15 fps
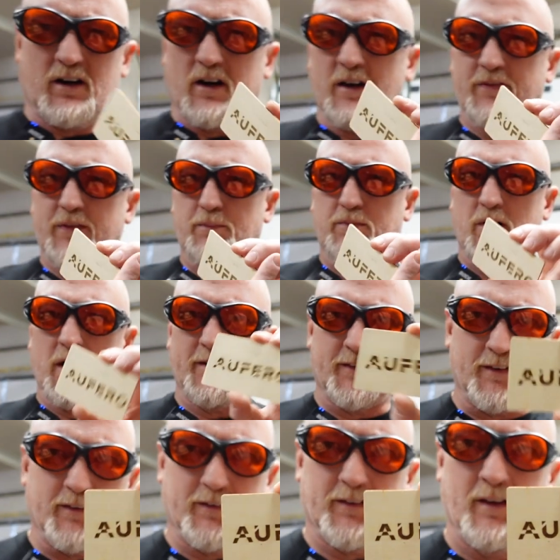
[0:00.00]
off the
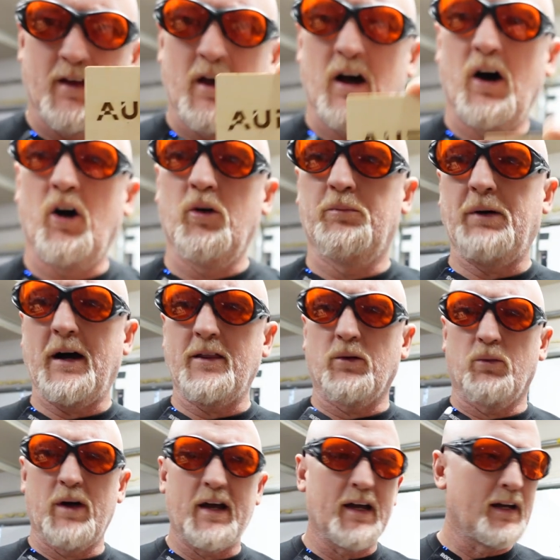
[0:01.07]
presses. Oh, by the
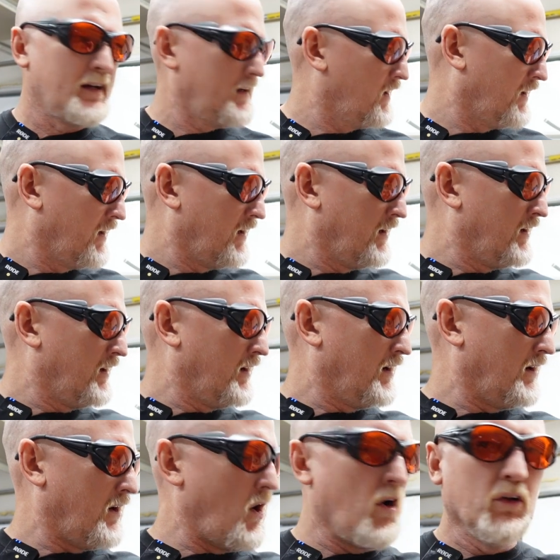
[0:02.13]
way,
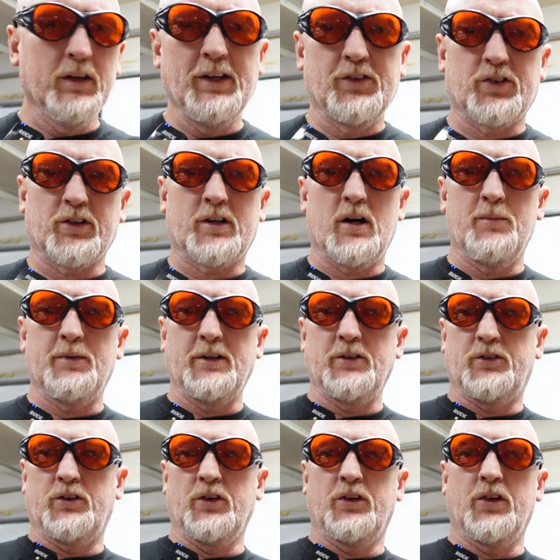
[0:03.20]
all laser
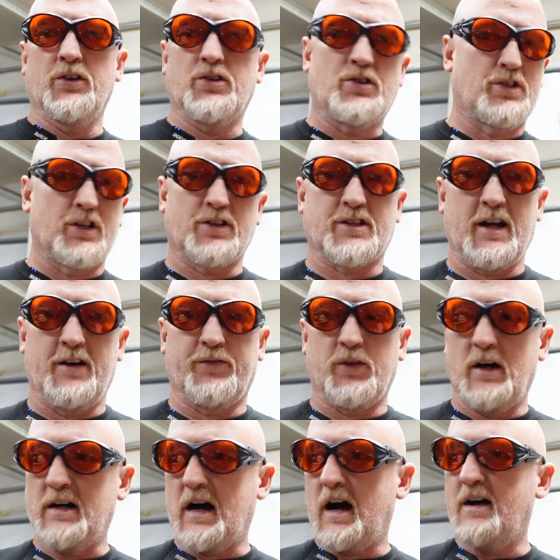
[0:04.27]
companies do this, just
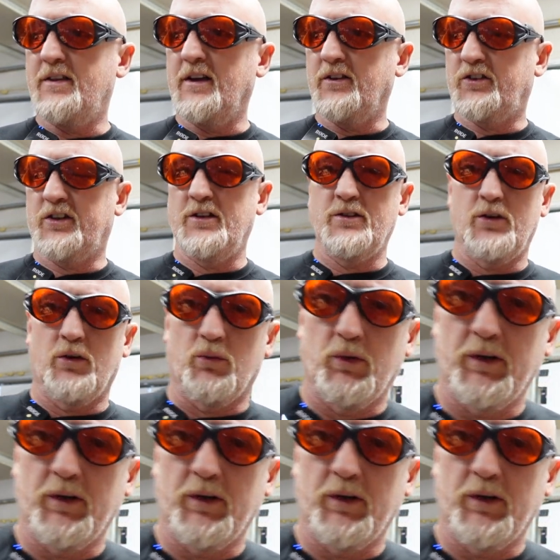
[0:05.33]
FYI. They send you a